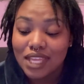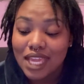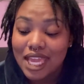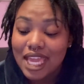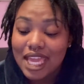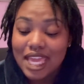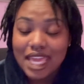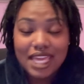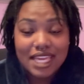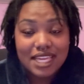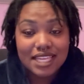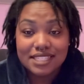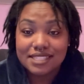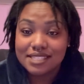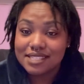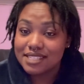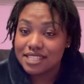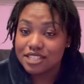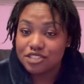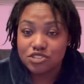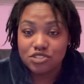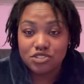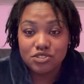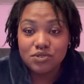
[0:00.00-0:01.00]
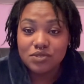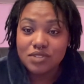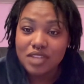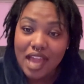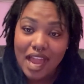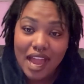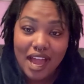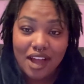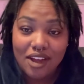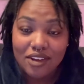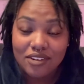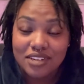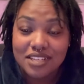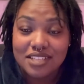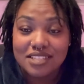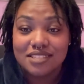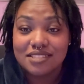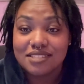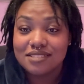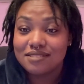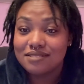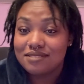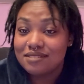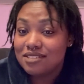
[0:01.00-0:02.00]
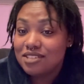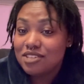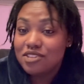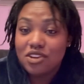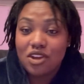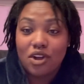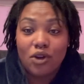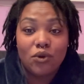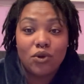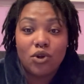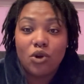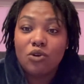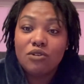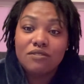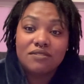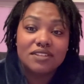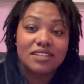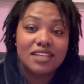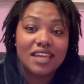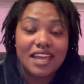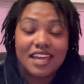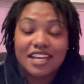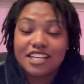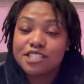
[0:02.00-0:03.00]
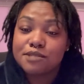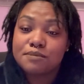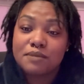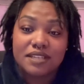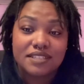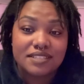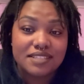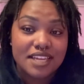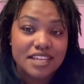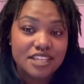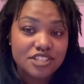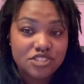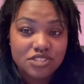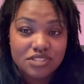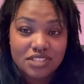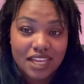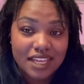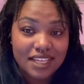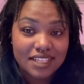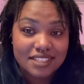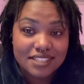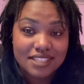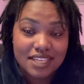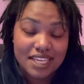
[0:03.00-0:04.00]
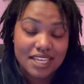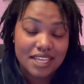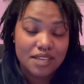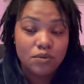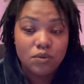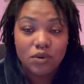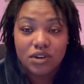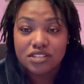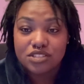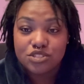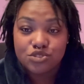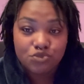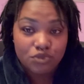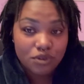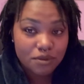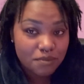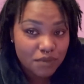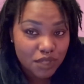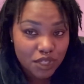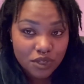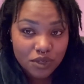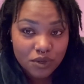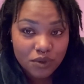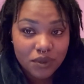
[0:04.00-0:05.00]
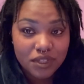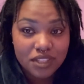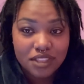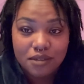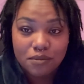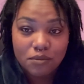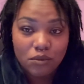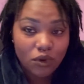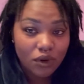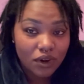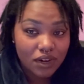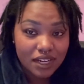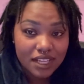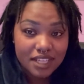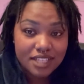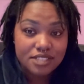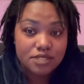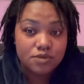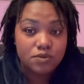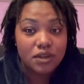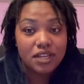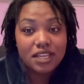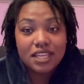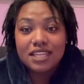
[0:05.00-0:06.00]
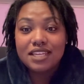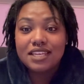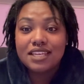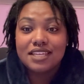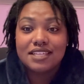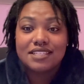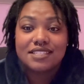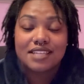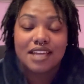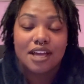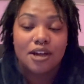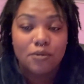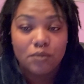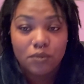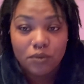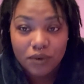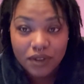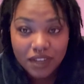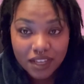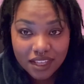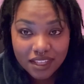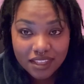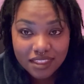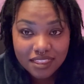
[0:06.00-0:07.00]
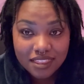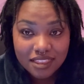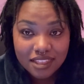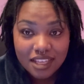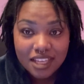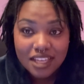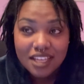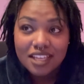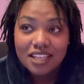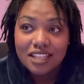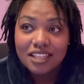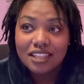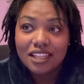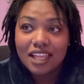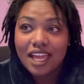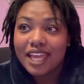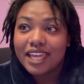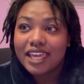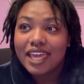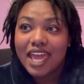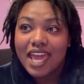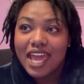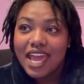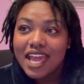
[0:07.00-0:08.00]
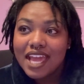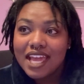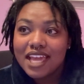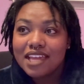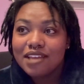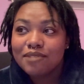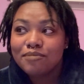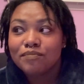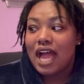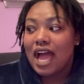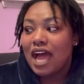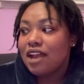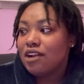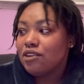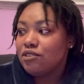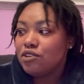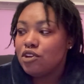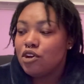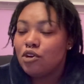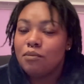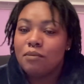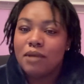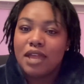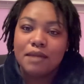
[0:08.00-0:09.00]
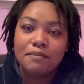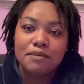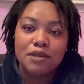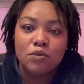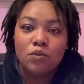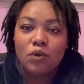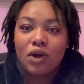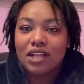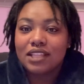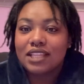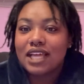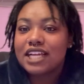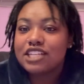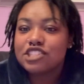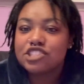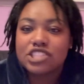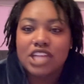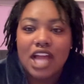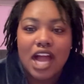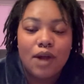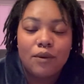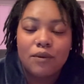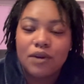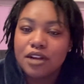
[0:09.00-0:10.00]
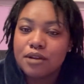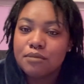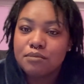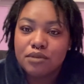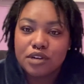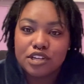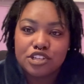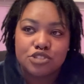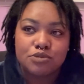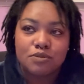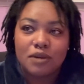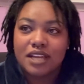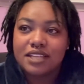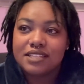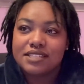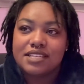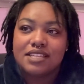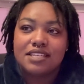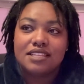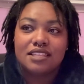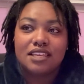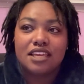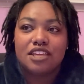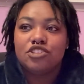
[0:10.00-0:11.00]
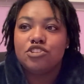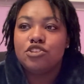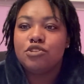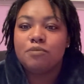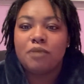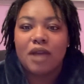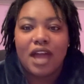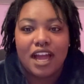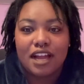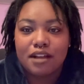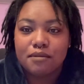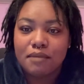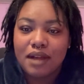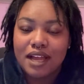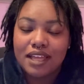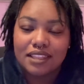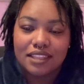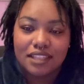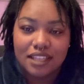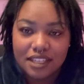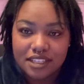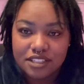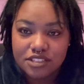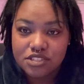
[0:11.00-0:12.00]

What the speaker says: he can sit you down and, go over the expectation that he wants from you in the mornings, what he needs help with. Like, hey, I don't know, maybe while I shower and brush my teeth, can you pack my lunch?